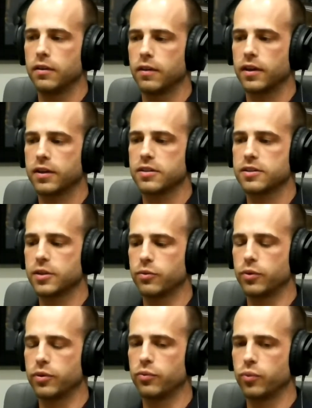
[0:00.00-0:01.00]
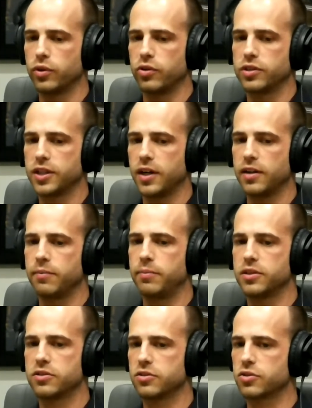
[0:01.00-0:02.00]
Like I said, what you're taught in
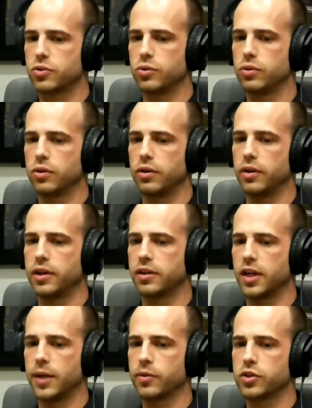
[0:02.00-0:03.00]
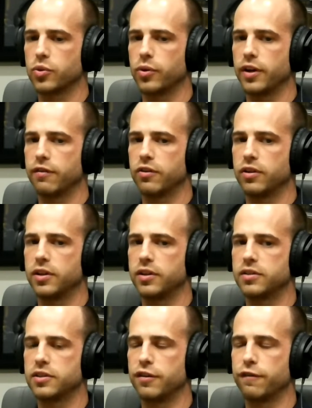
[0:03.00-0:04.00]
business school or economics or whatever
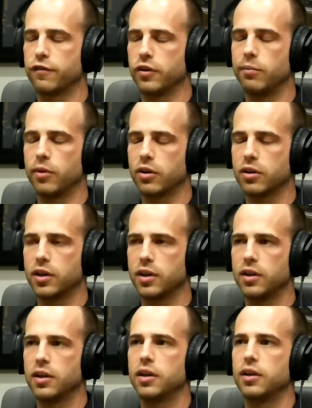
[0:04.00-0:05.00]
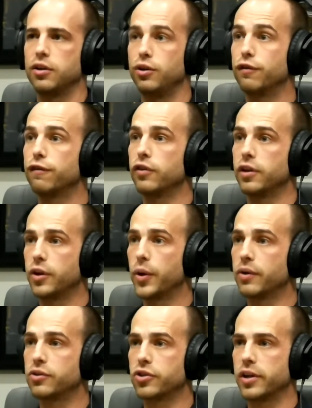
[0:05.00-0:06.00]
is in a free market, you're free to go
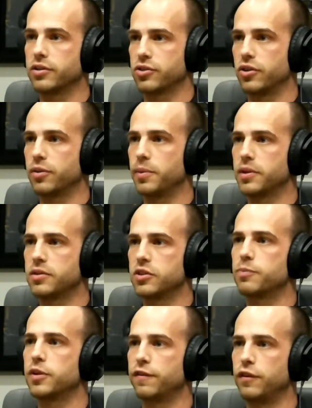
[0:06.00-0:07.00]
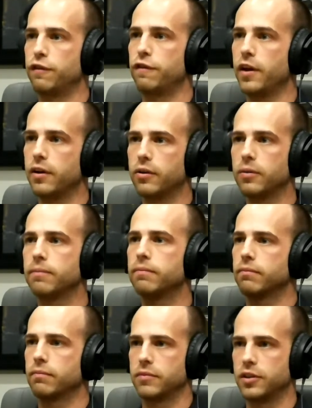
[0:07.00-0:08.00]
out and try to start a business. But if you fail,
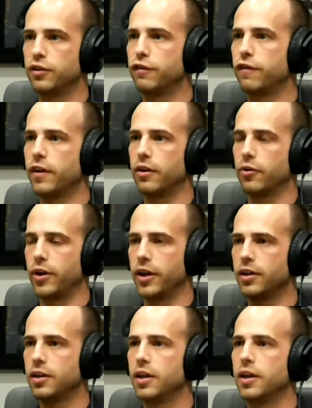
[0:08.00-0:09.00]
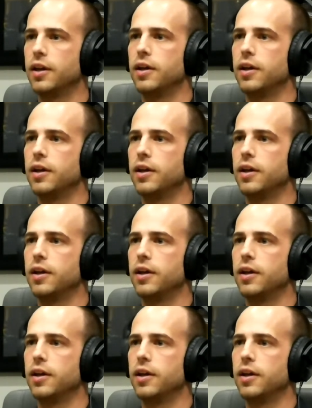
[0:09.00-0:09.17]
then you fail, right? Mm-hmm.